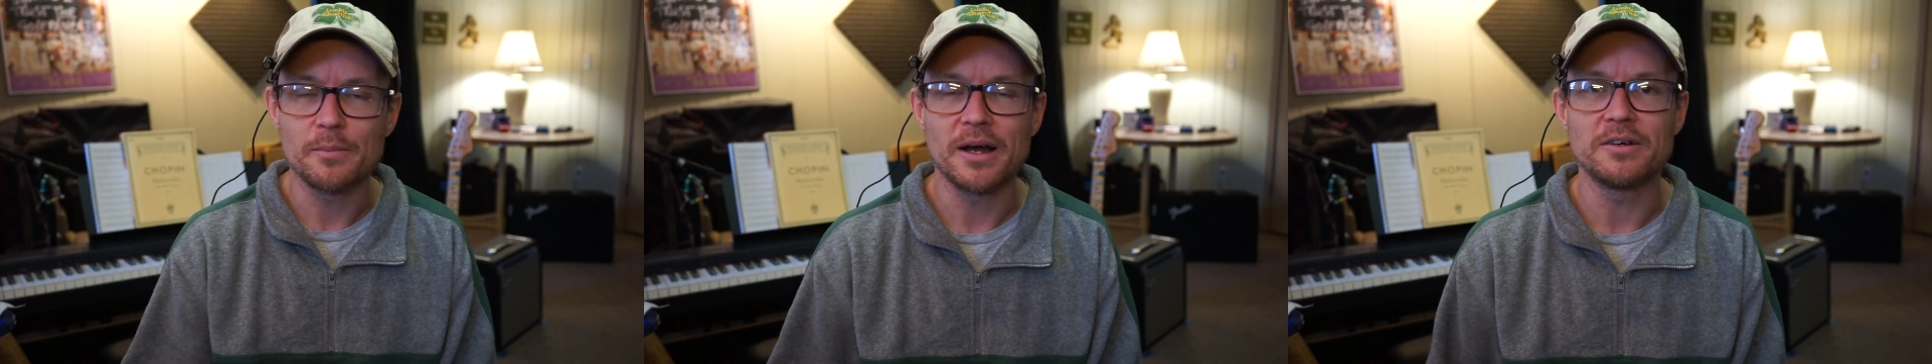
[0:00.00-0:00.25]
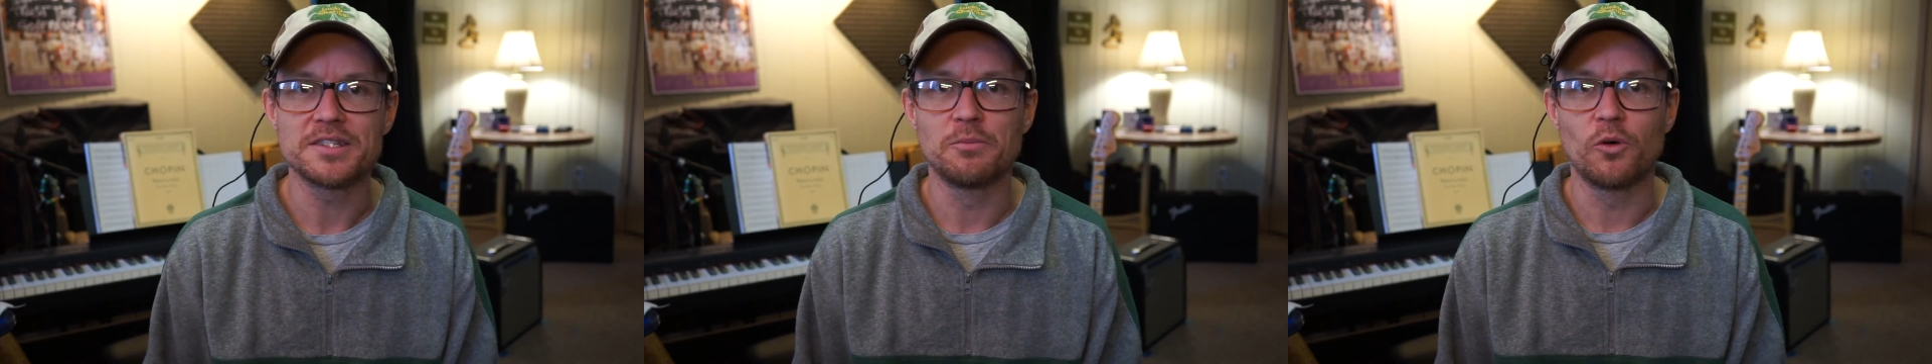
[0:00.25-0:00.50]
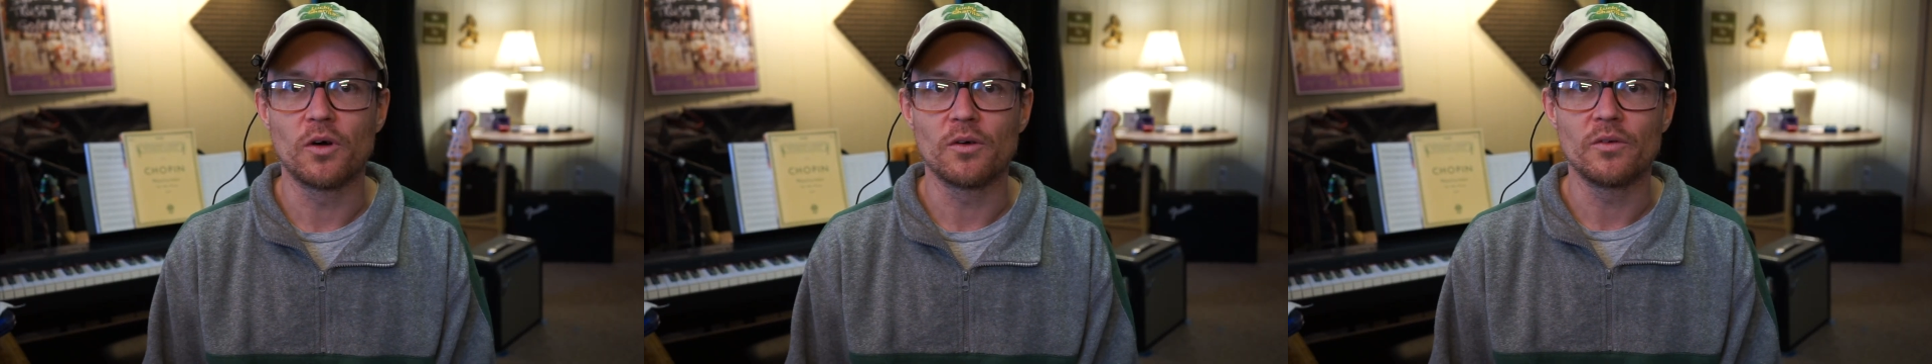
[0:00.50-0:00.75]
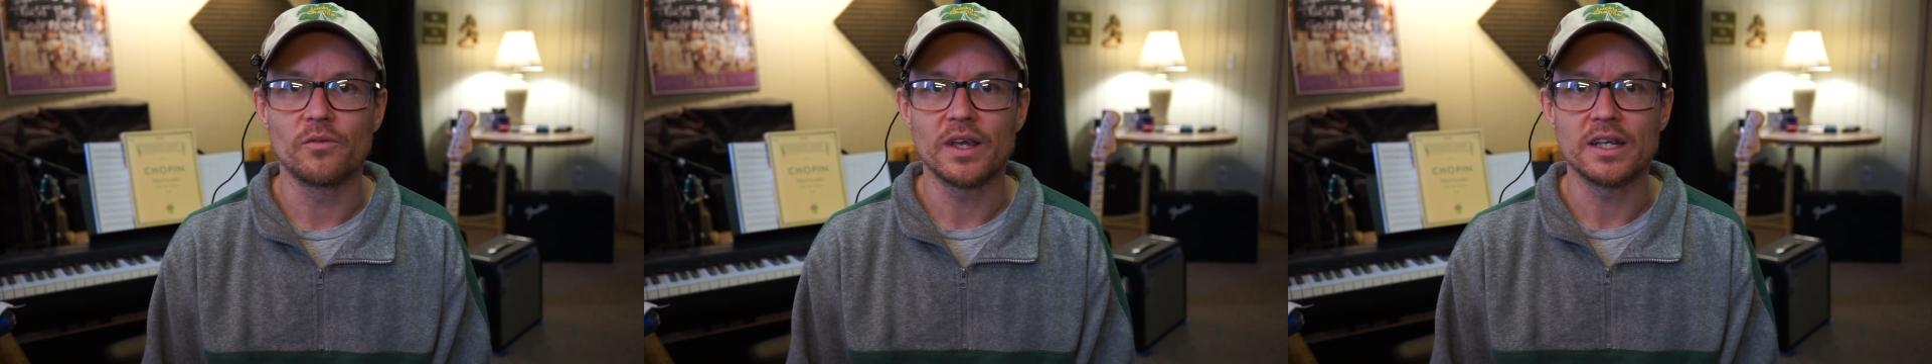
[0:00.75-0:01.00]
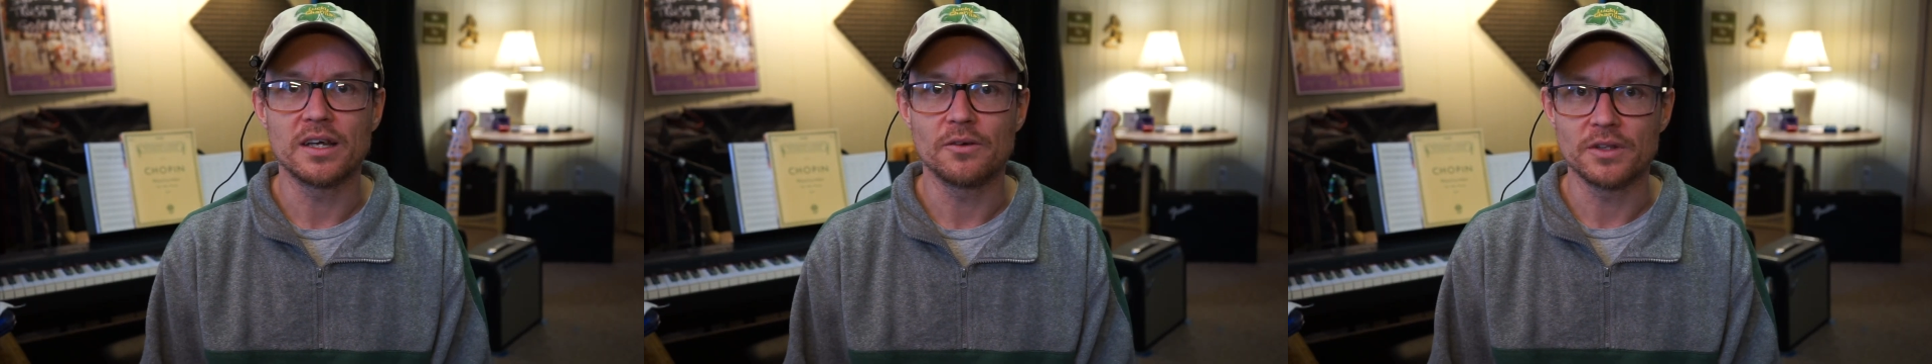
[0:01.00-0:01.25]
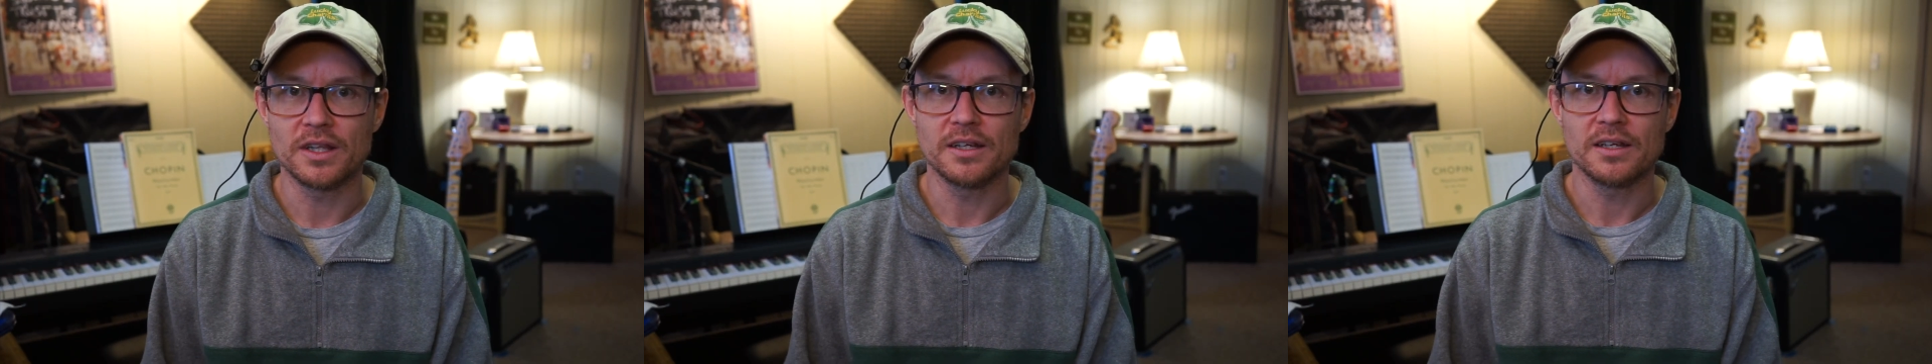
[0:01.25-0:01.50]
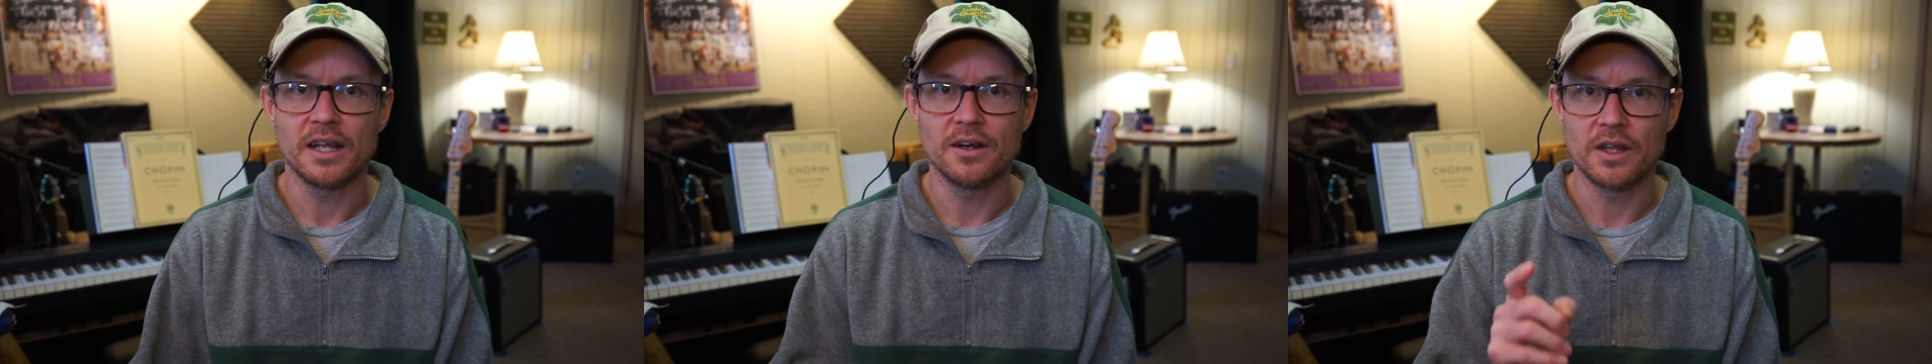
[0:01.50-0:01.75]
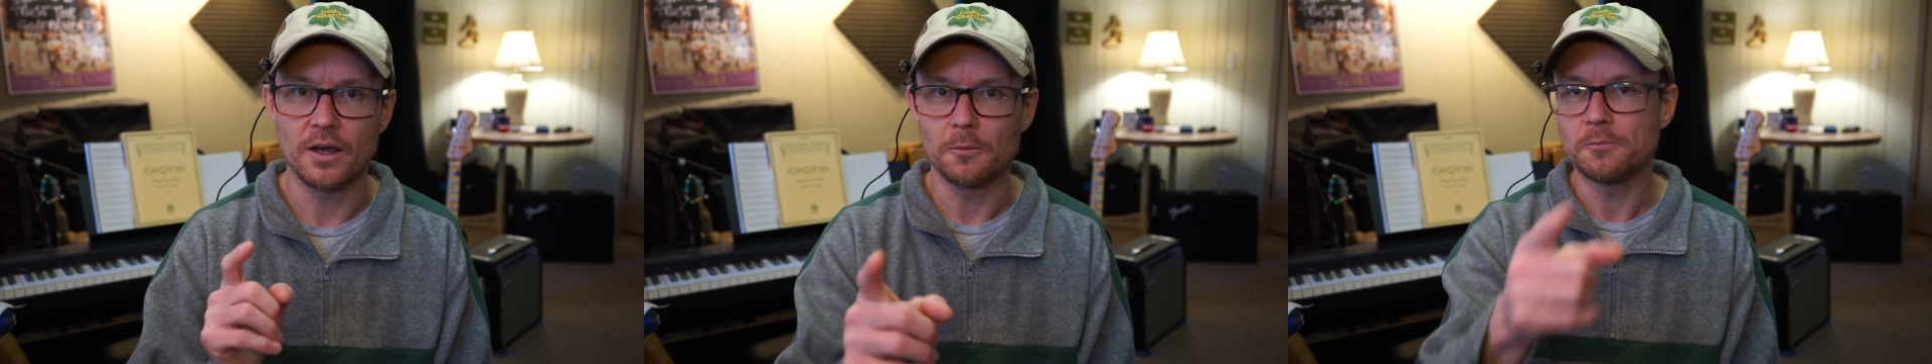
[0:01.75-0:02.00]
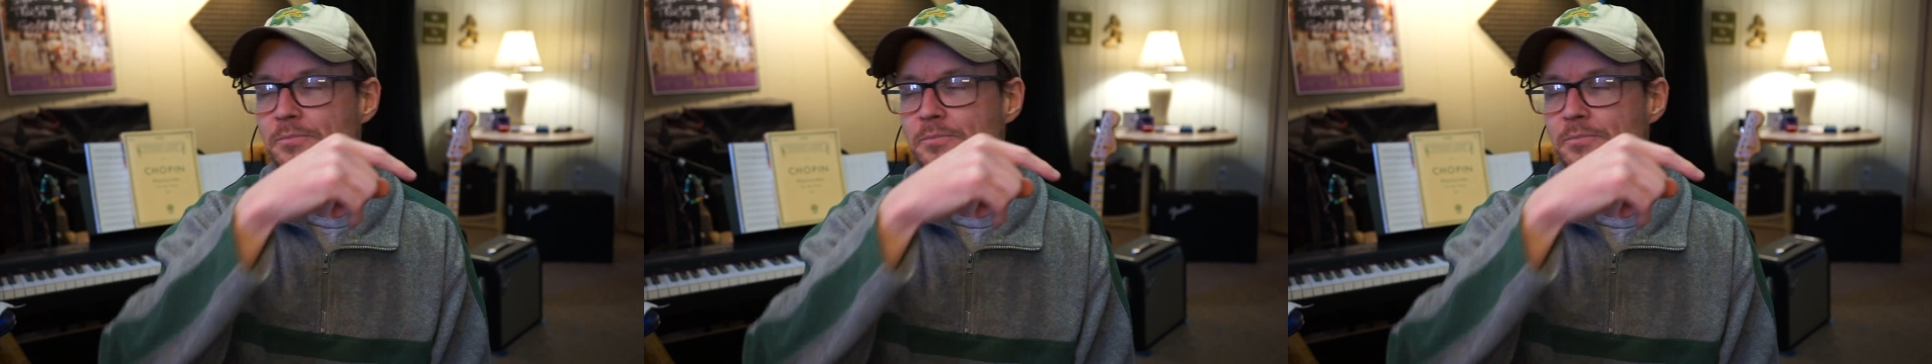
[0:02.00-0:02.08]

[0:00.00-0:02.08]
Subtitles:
about some more when we get done with it. Here you go.